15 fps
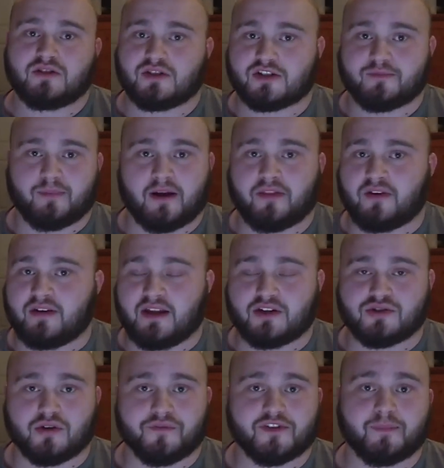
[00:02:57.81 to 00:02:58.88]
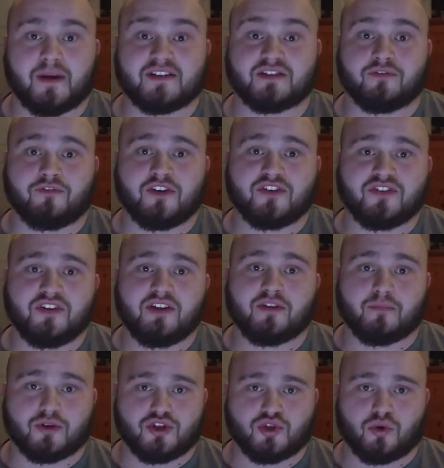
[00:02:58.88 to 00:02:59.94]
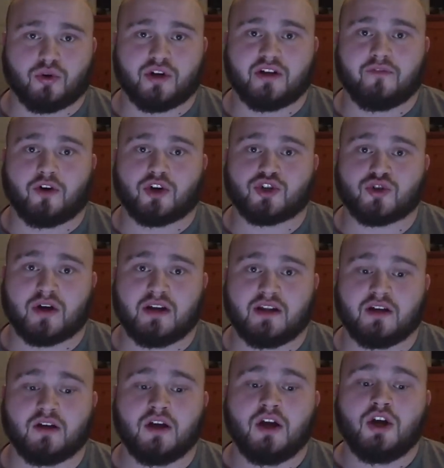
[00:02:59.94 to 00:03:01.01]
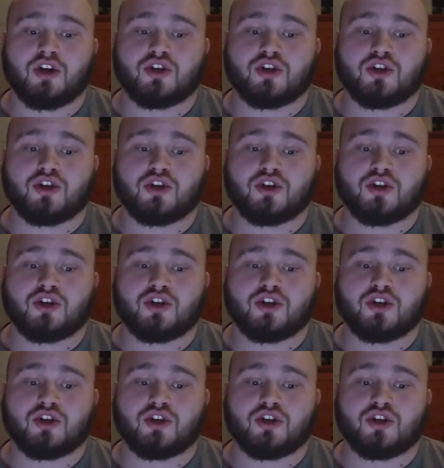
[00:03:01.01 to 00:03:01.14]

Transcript: just by the nature of specificity, the majority of our training